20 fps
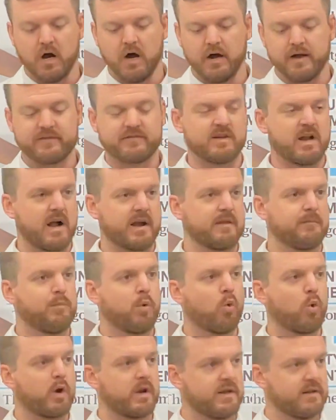It's not
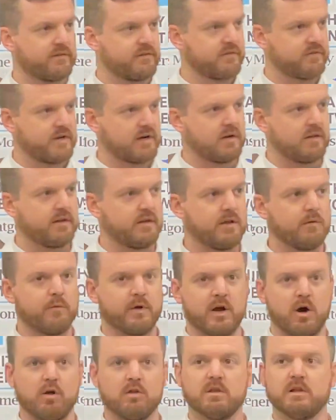important necessarily that
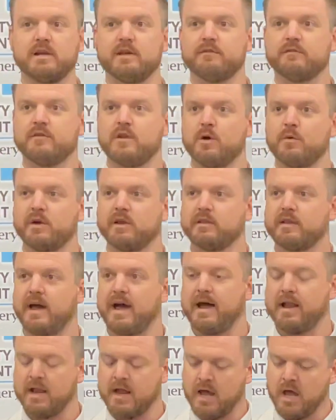we all leave knowing
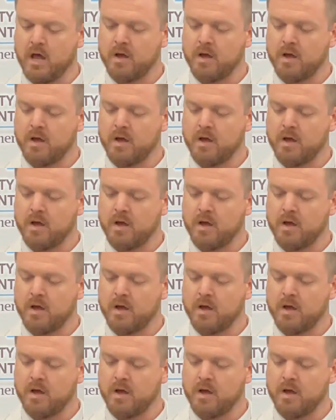that,